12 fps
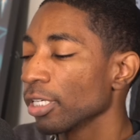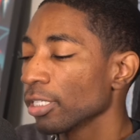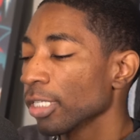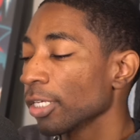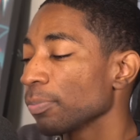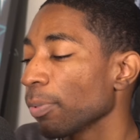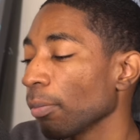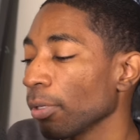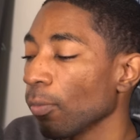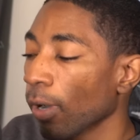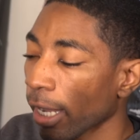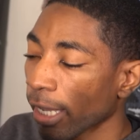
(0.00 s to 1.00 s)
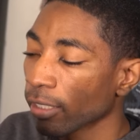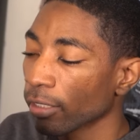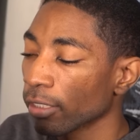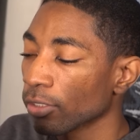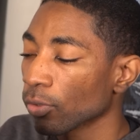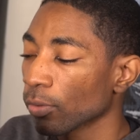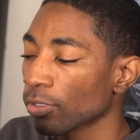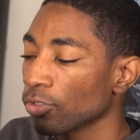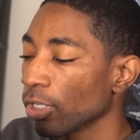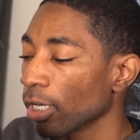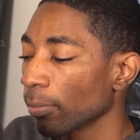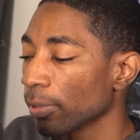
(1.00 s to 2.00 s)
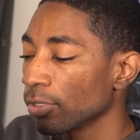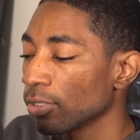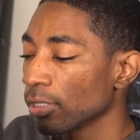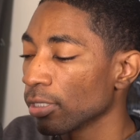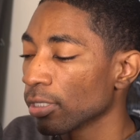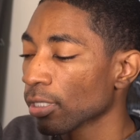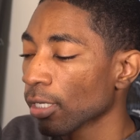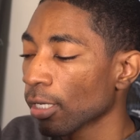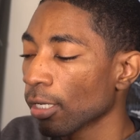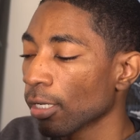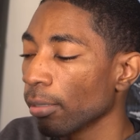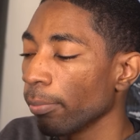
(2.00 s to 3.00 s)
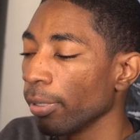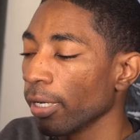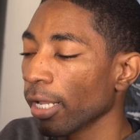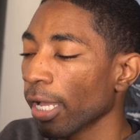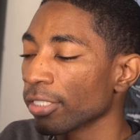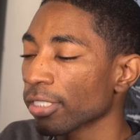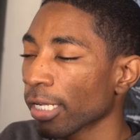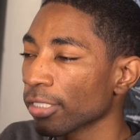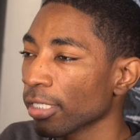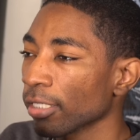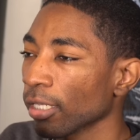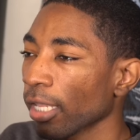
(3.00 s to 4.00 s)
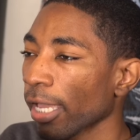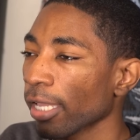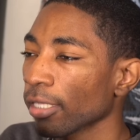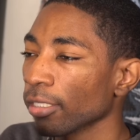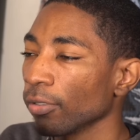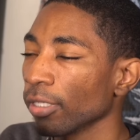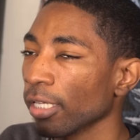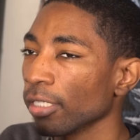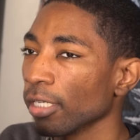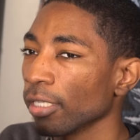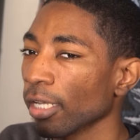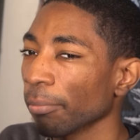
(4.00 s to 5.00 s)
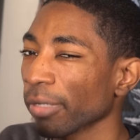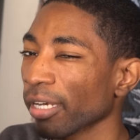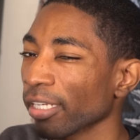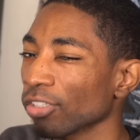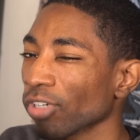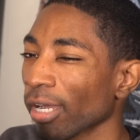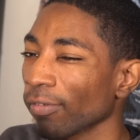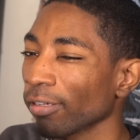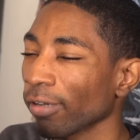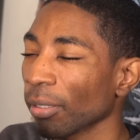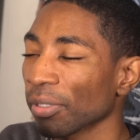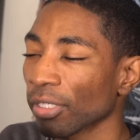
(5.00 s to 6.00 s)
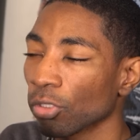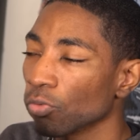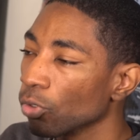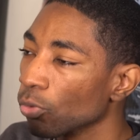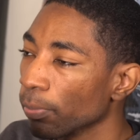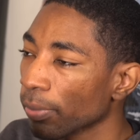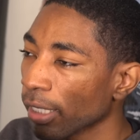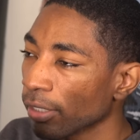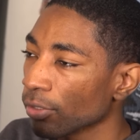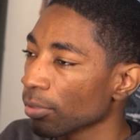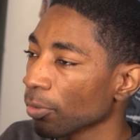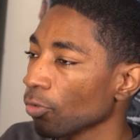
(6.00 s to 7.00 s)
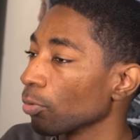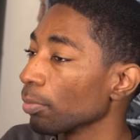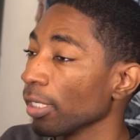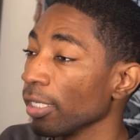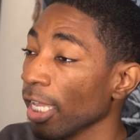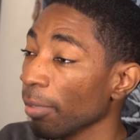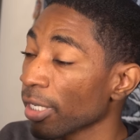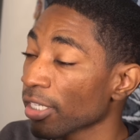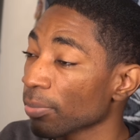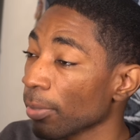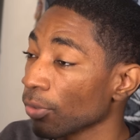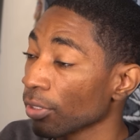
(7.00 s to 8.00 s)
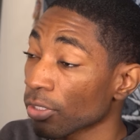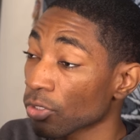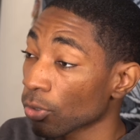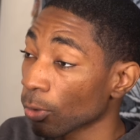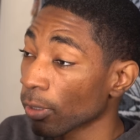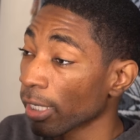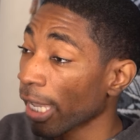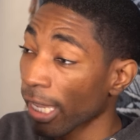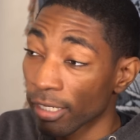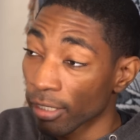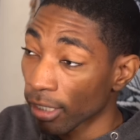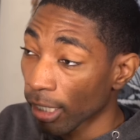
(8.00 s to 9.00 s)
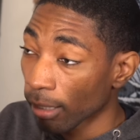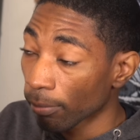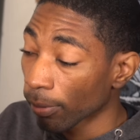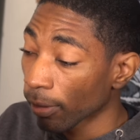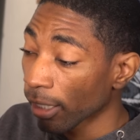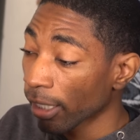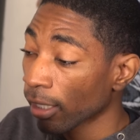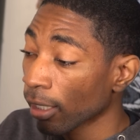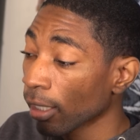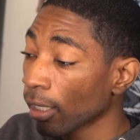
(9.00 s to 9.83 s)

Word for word: Like that's probably why I lean towards JRPGs. But I just I tend to like you know the idea that I'm kind of like traveling around with a group and there's some group dynamics both in the story and in the gameplay.